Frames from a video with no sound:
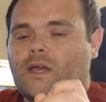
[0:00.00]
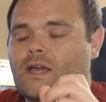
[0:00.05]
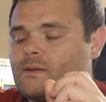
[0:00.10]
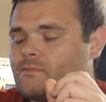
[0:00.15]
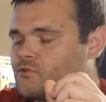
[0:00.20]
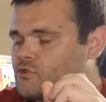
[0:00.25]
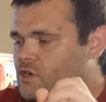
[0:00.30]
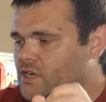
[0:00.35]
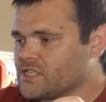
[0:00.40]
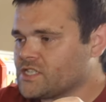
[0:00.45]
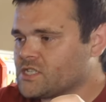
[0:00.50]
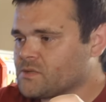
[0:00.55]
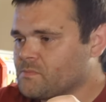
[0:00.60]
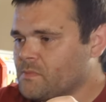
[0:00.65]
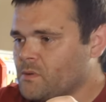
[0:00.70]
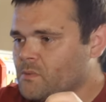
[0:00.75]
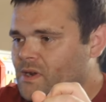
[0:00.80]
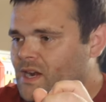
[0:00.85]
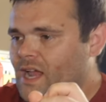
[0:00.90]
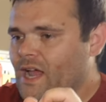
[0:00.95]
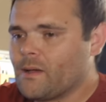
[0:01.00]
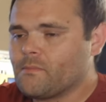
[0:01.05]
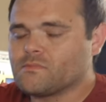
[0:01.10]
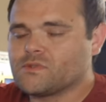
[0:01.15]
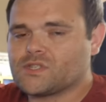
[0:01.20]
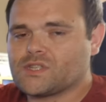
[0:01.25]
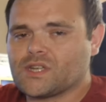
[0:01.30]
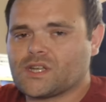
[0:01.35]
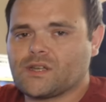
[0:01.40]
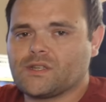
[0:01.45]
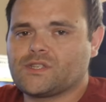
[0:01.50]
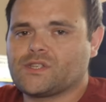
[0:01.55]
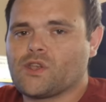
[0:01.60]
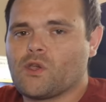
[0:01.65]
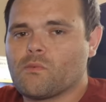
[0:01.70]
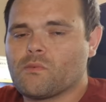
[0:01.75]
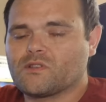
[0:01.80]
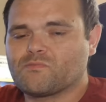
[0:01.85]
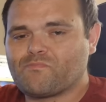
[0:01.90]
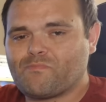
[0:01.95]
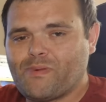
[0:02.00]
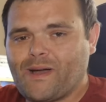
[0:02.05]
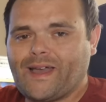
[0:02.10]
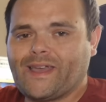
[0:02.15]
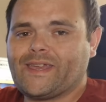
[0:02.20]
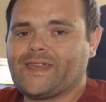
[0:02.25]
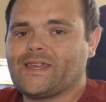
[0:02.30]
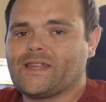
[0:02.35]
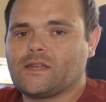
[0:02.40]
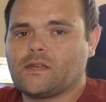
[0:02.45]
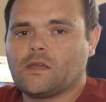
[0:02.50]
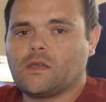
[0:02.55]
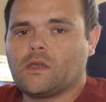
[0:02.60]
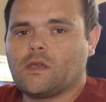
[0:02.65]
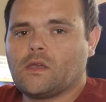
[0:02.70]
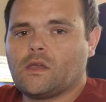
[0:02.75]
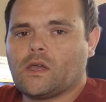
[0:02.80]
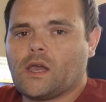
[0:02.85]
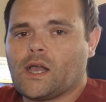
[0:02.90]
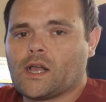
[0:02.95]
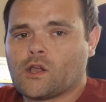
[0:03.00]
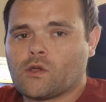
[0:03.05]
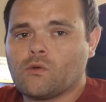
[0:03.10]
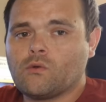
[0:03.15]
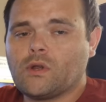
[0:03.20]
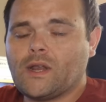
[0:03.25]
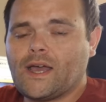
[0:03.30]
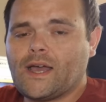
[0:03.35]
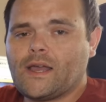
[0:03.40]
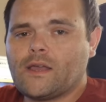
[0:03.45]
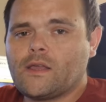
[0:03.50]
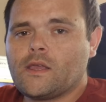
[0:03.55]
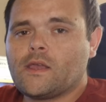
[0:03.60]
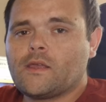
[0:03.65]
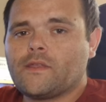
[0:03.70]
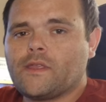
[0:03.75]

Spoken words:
And trust me, when it comes to consumers buying a cooler,